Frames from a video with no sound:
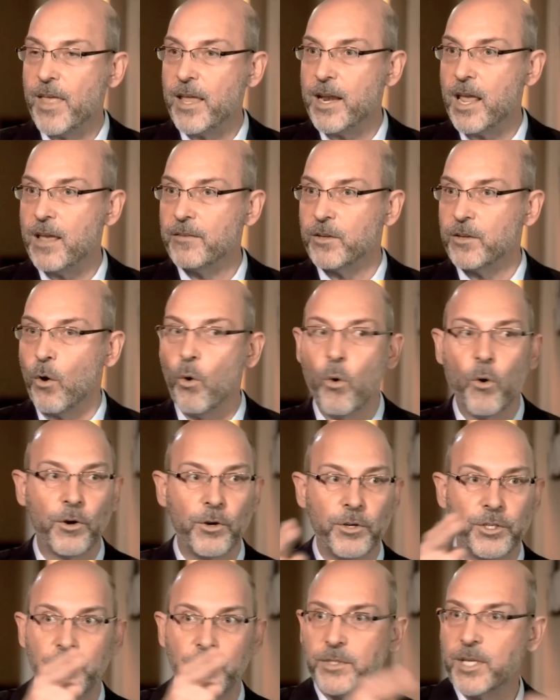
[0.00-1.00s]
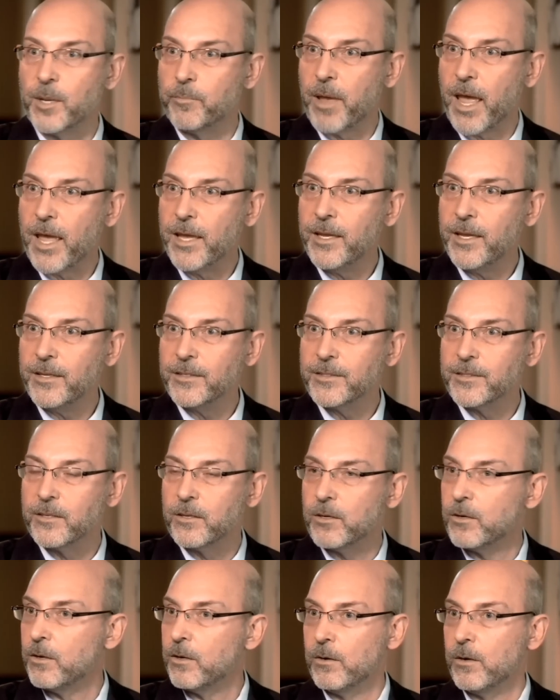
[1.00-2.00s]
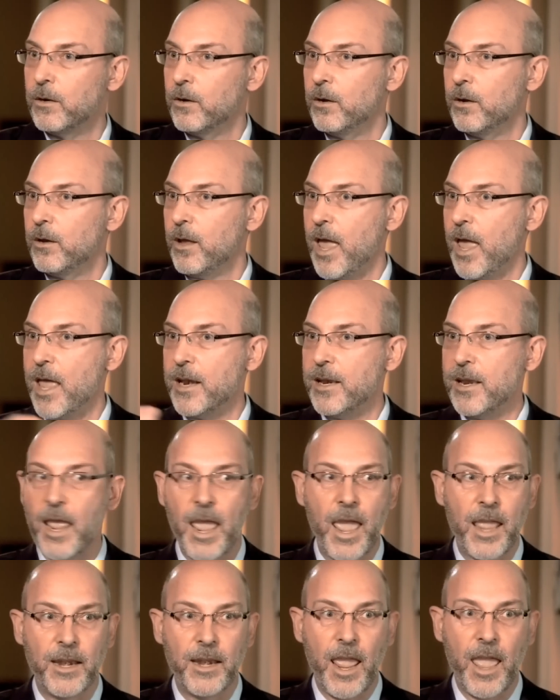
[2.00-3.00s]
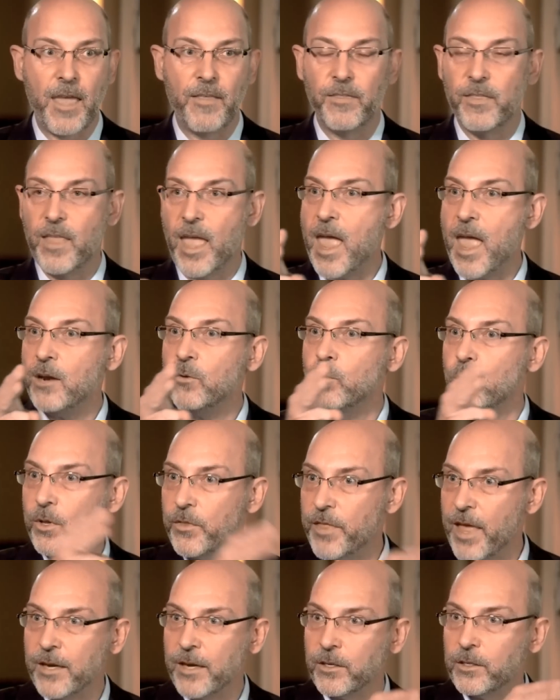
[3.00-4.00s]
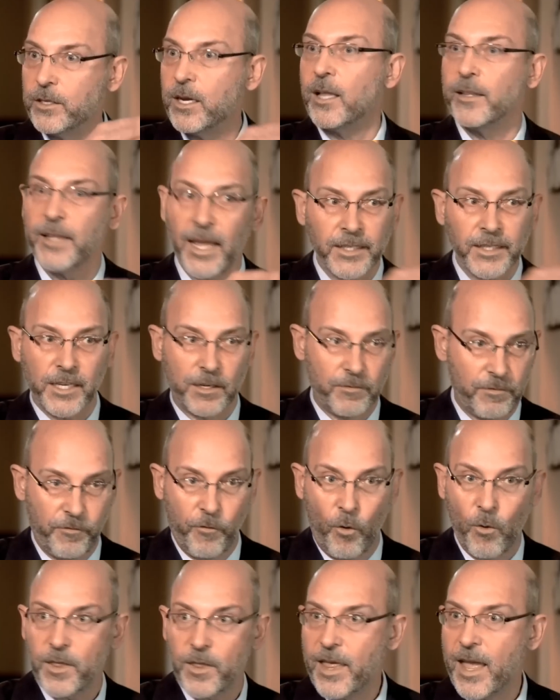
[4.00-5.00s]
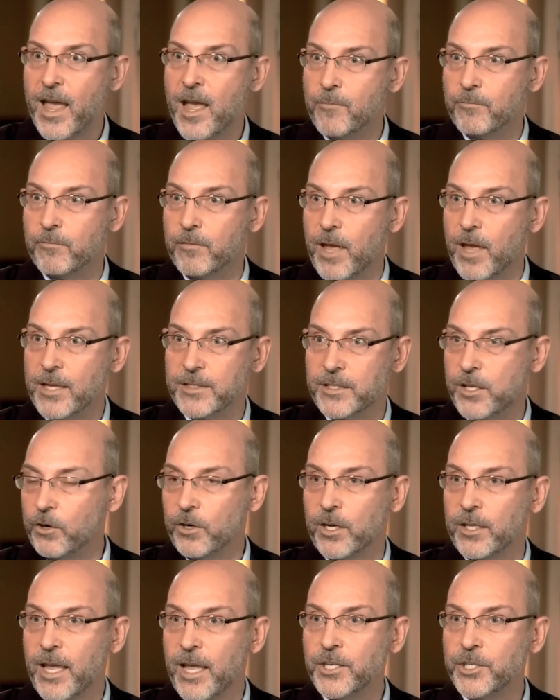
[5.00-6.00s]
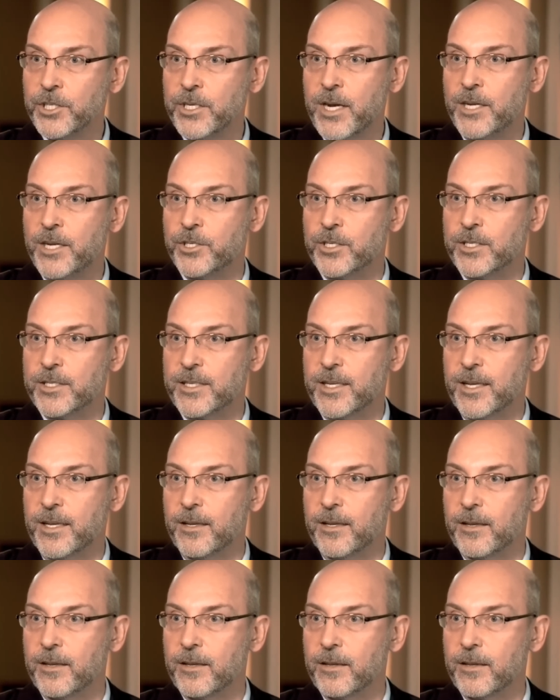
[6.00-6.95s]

then has ordered you to pay it and, and, and, and will then collect it for them as their collection agency.